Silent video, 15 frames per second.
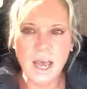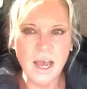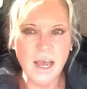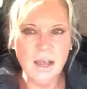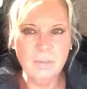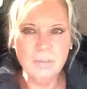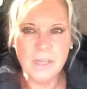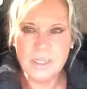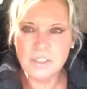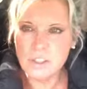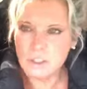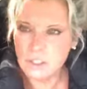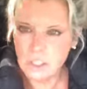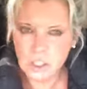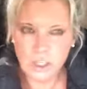It's
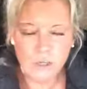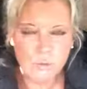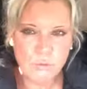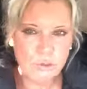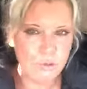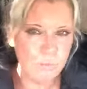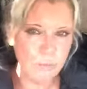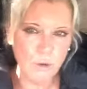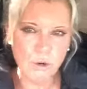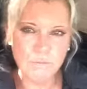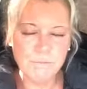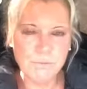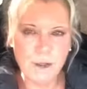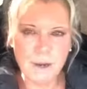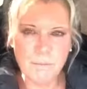going to kill your
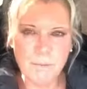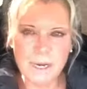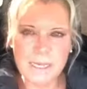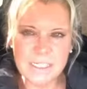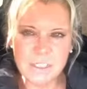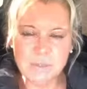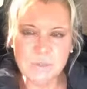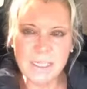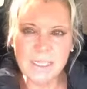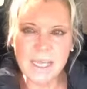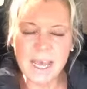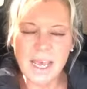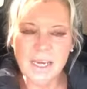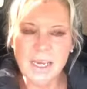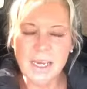profile by doing
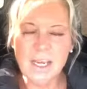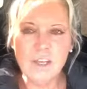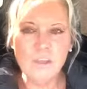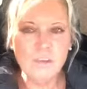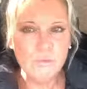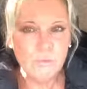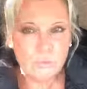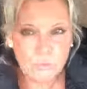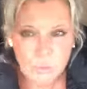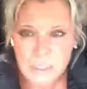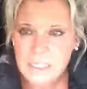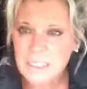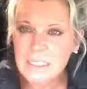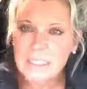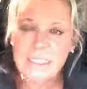that. You
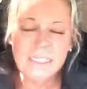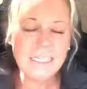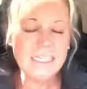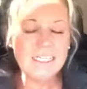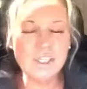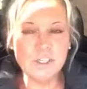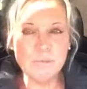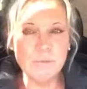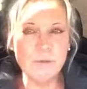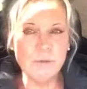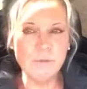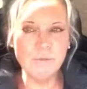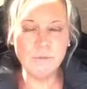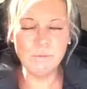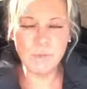really need to
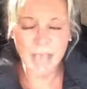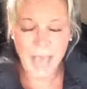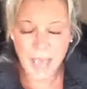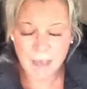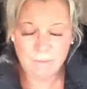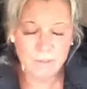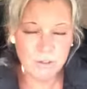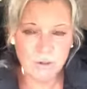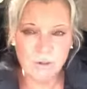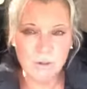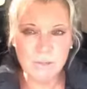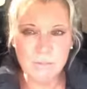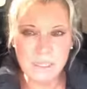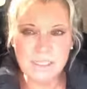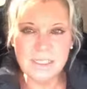move, if you haven't got
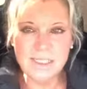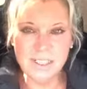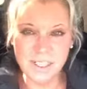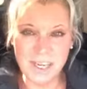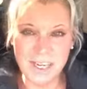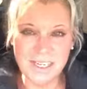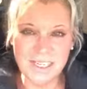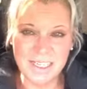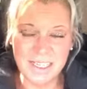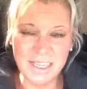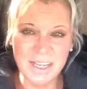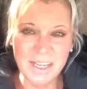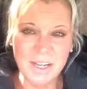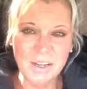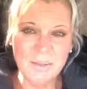the message yet,
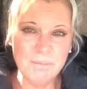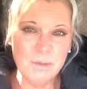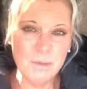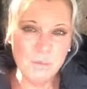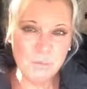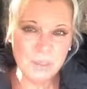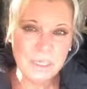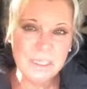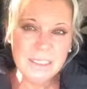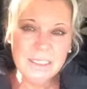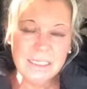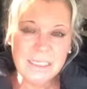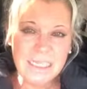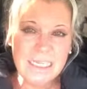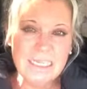you
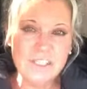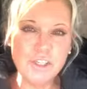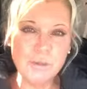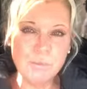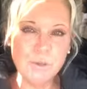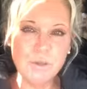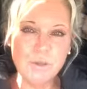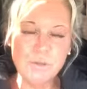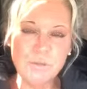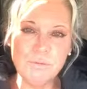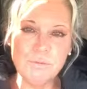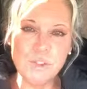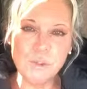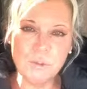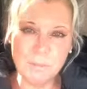really need to
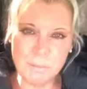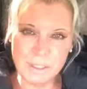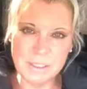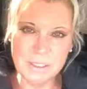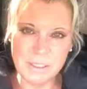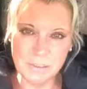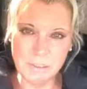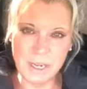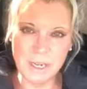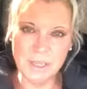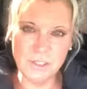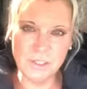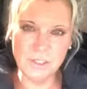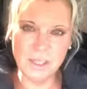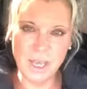move to a business
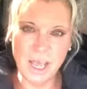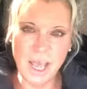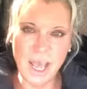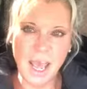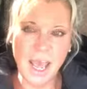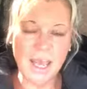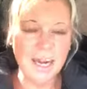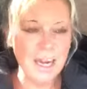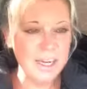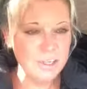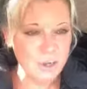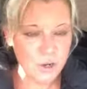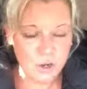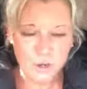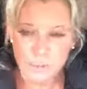page. And I
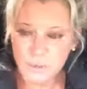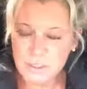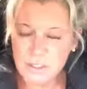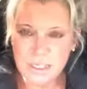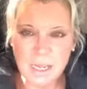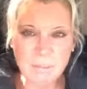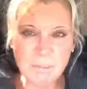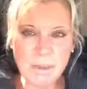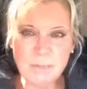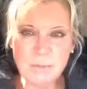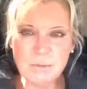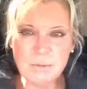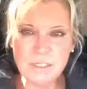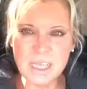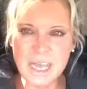know what some
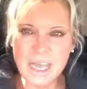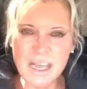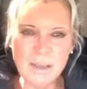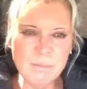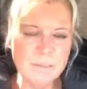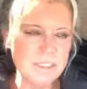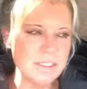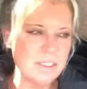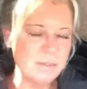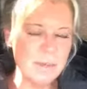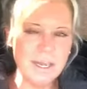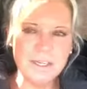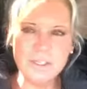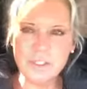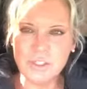people say, business
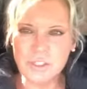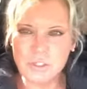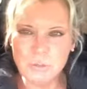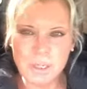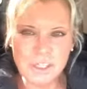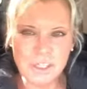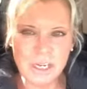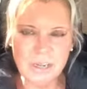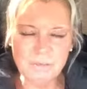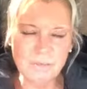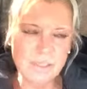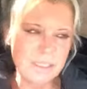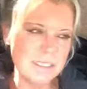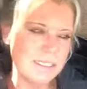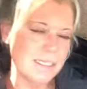page is too much
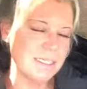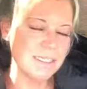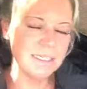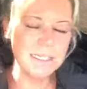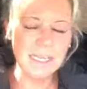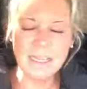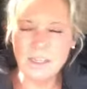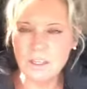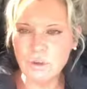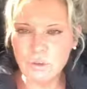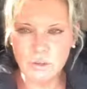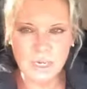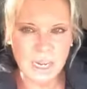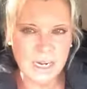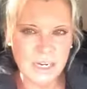effort. It doesn't get the
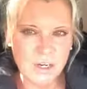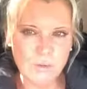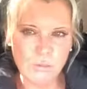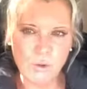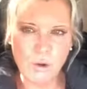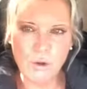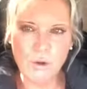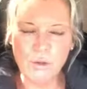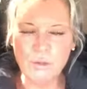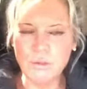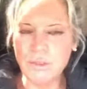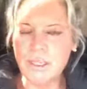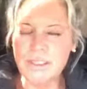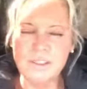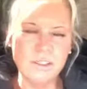organic growth.
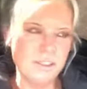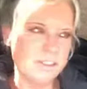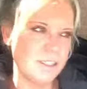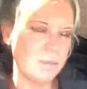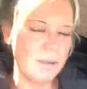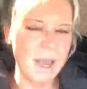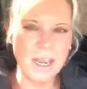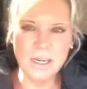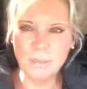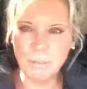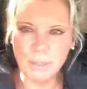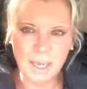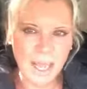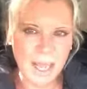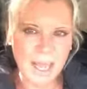It's a pay to
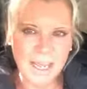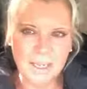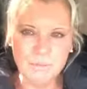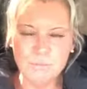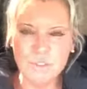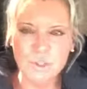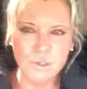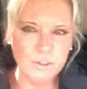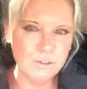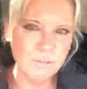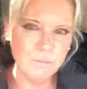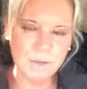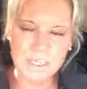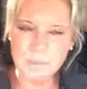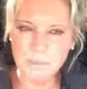play. If you don't do
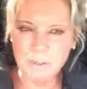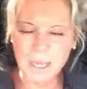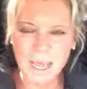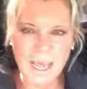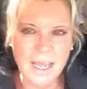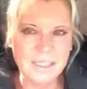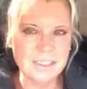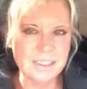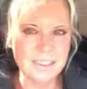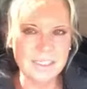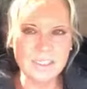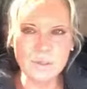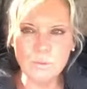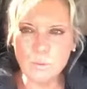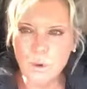Facebook ads, it
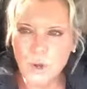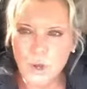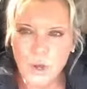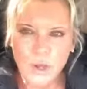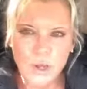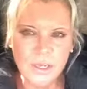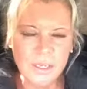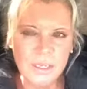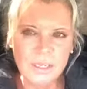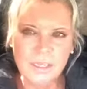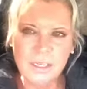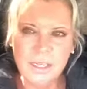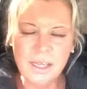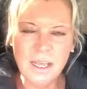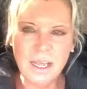doesn't work. And,
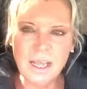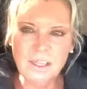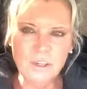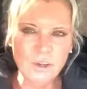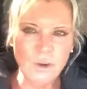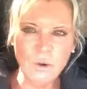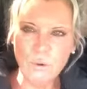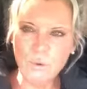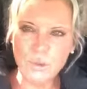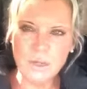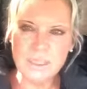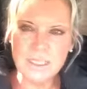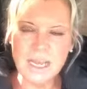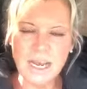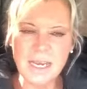you know, all
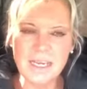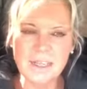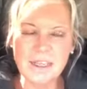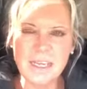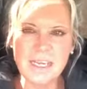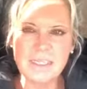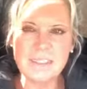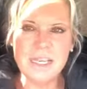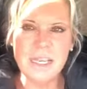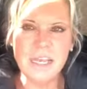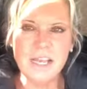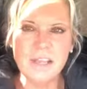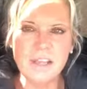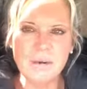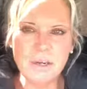those kind of things.
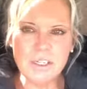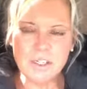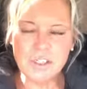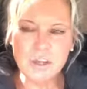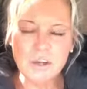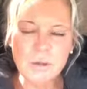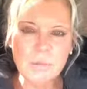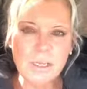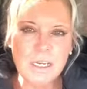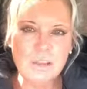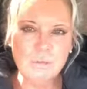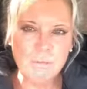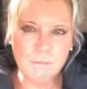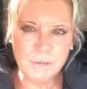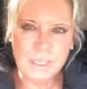There are so many
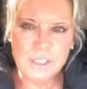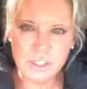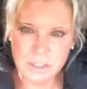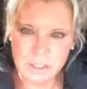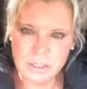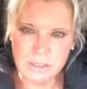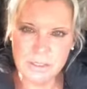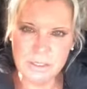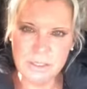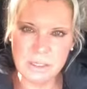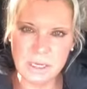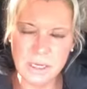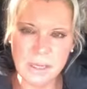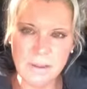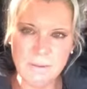features
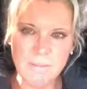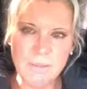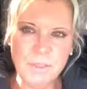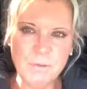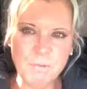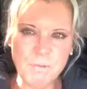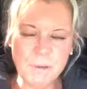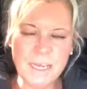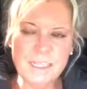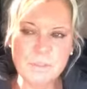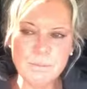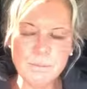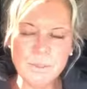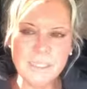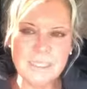that
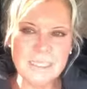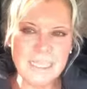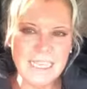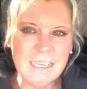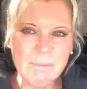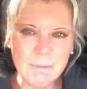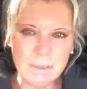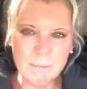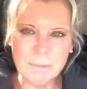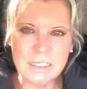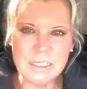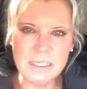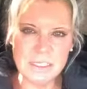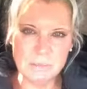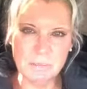Facebook is giving
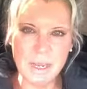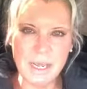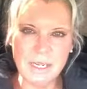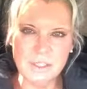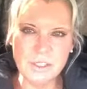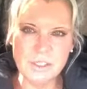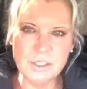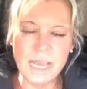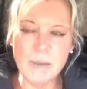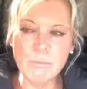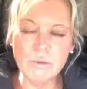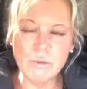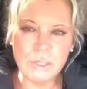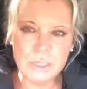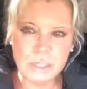business pages and
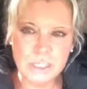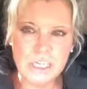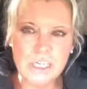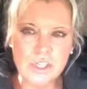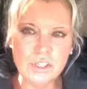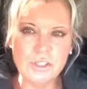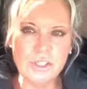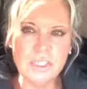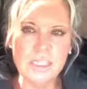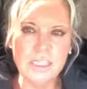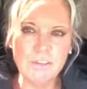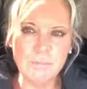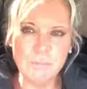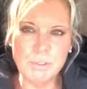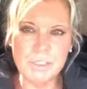will continue to
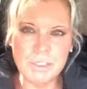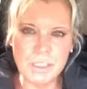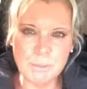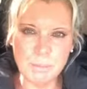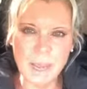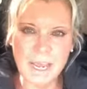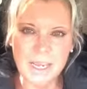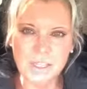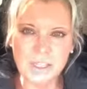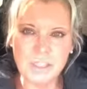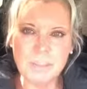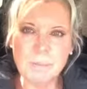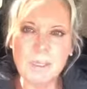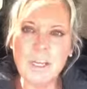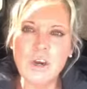give business
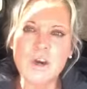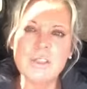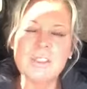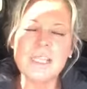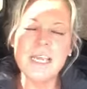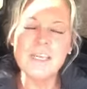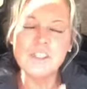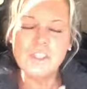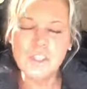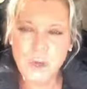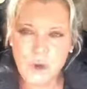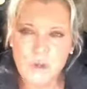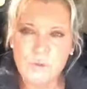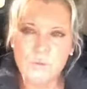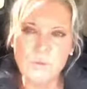pages because they
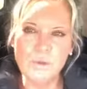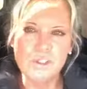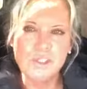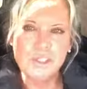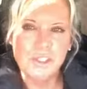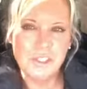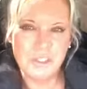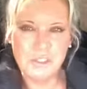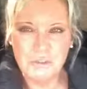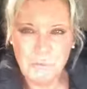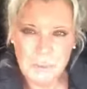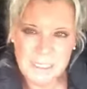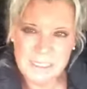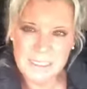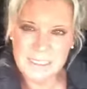don't want you to do
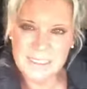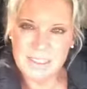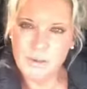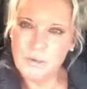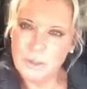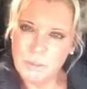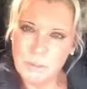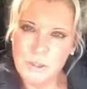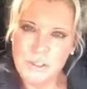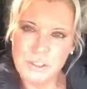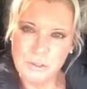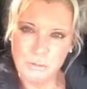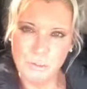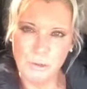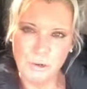business on a
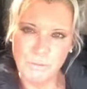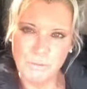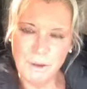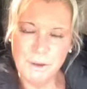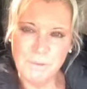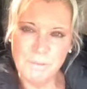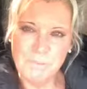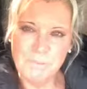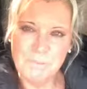personal profile.